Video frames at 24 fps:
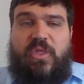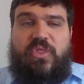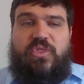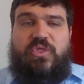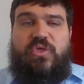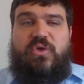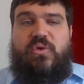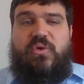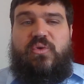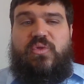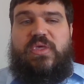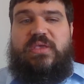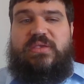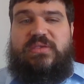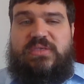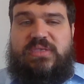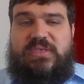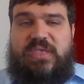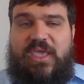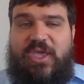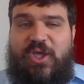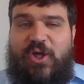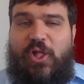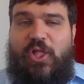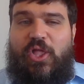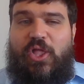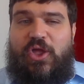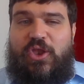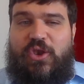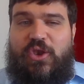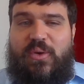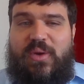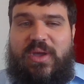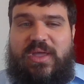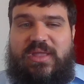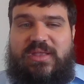through this single
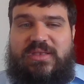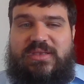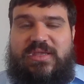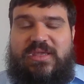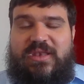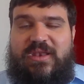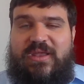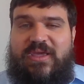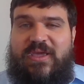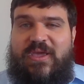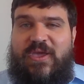anointed